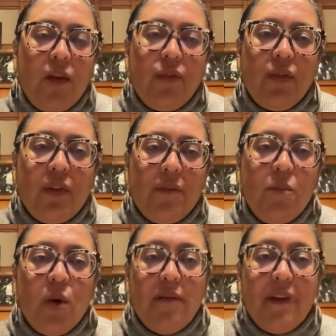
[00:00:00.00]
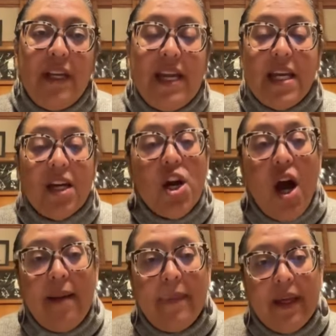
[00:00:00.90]
sort of more of an
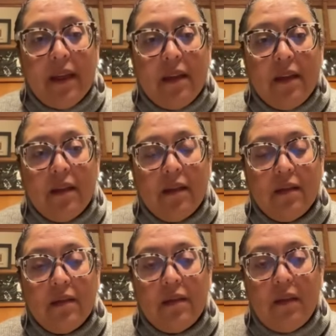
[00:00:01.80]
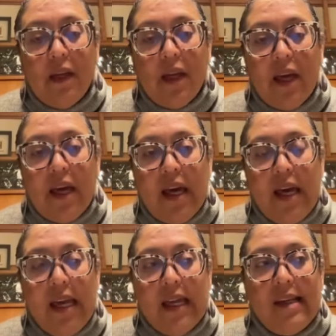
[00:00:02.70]
economic
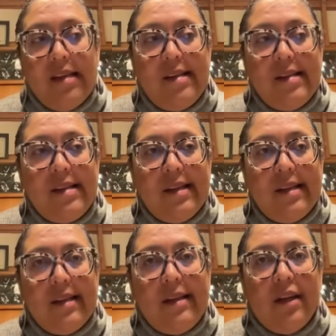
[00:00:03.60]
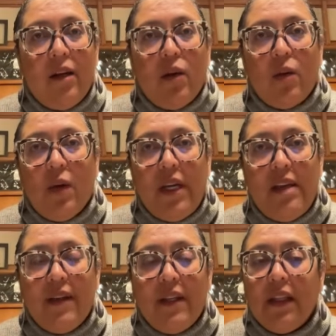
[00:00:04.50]
and,
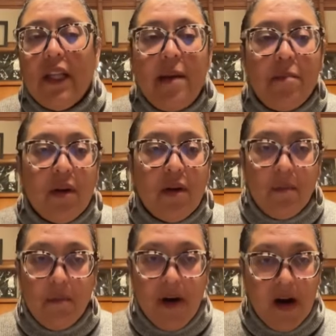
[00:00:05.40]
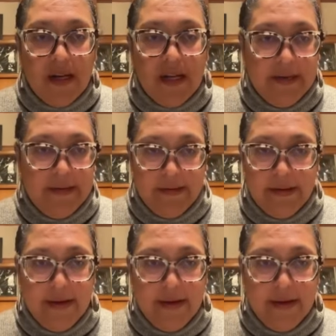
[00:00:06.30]
even labor market